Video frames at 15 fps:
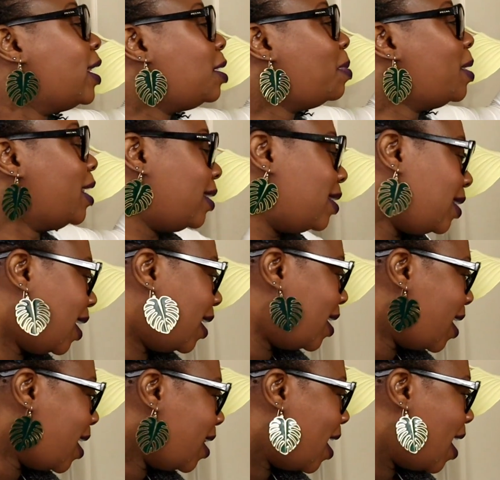has been
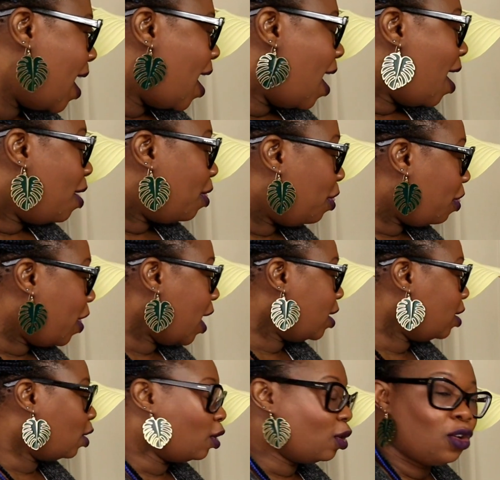extended.
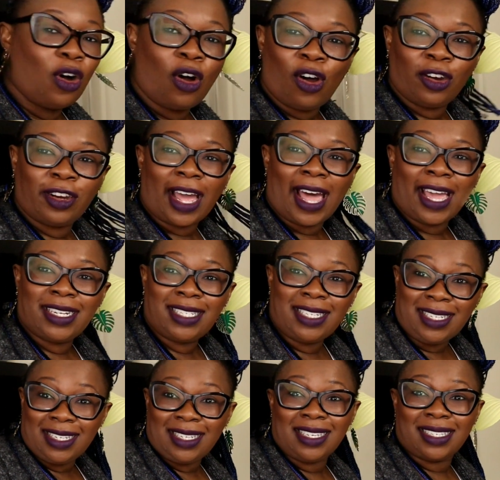Thank God I
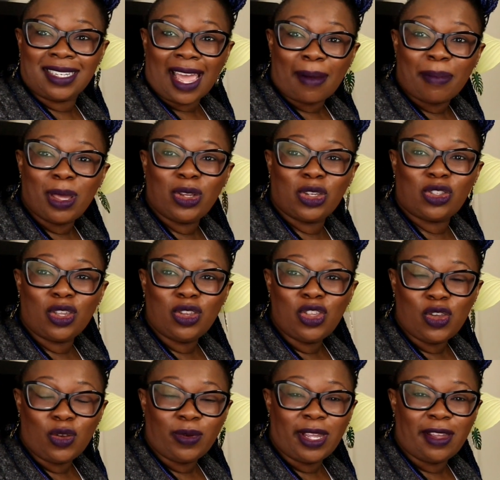didn't damage the
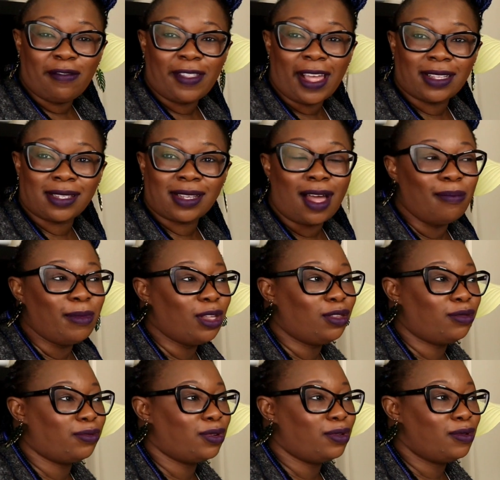new leaf that's coming
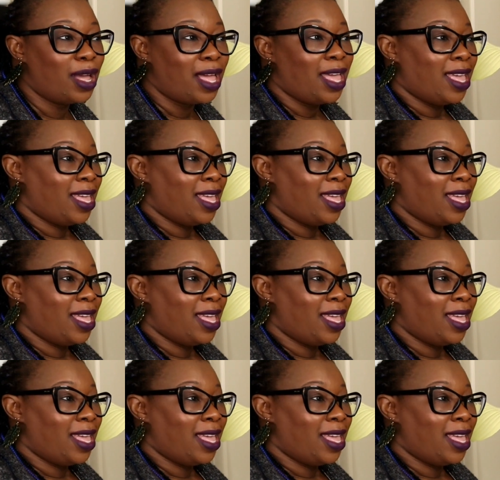through.